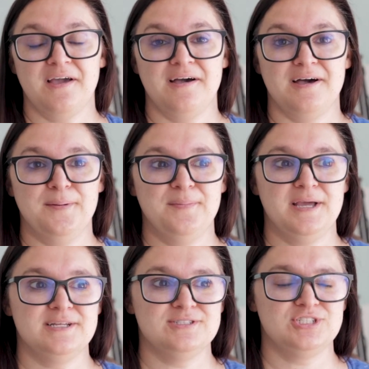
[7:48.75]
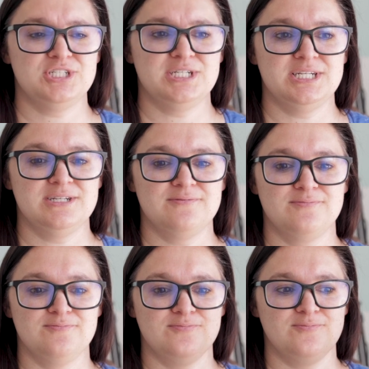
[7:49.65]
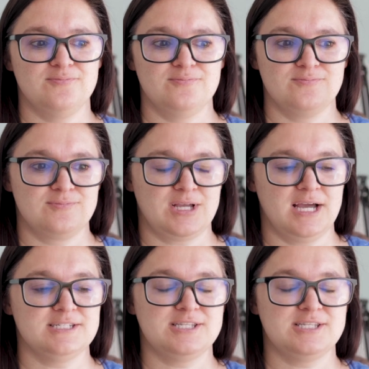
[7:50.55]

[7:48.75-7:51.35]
And she kind